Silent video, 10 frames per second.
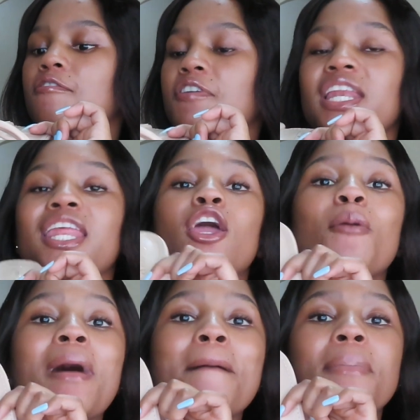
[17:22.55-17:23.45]
Fendi
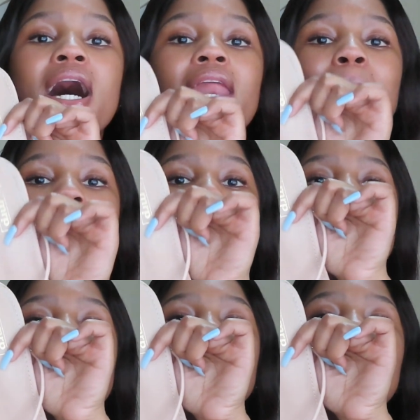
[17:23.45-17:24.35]
on my body, but
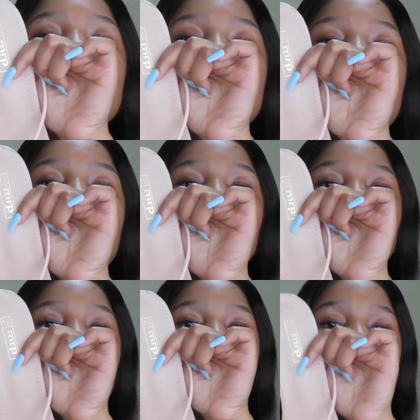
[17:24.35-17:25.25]
my feet is in
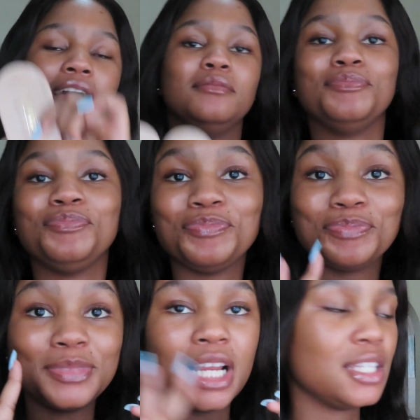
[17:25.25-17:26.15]
Bottega.
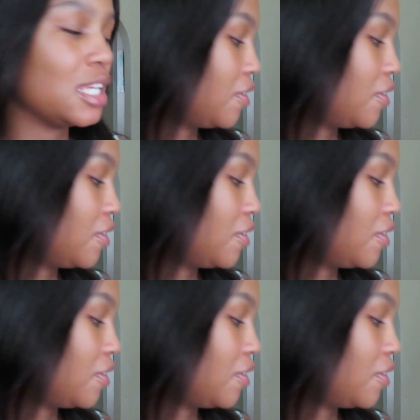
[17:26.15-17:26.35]
It's